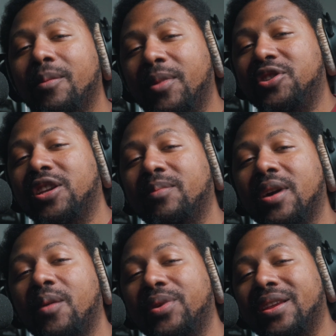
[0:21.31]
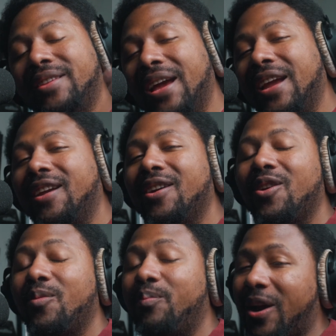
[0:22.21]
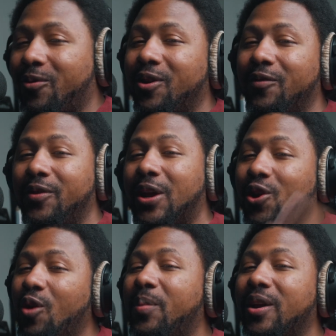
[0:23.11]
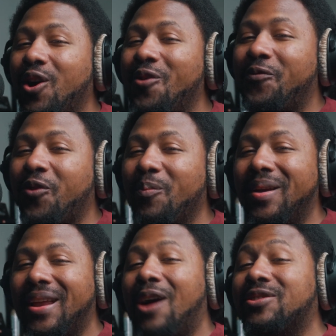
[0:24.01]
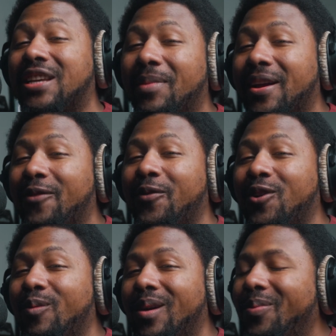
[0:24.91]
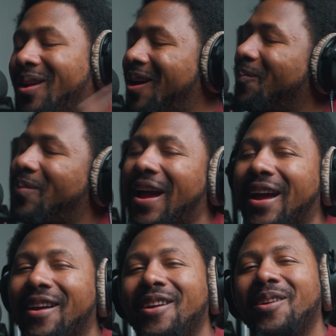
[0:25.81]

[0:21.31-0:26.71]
Make sure you check them out. But today, back with another video. I know I've been gone for a minute. I was MIA for a little bit, but I'm back.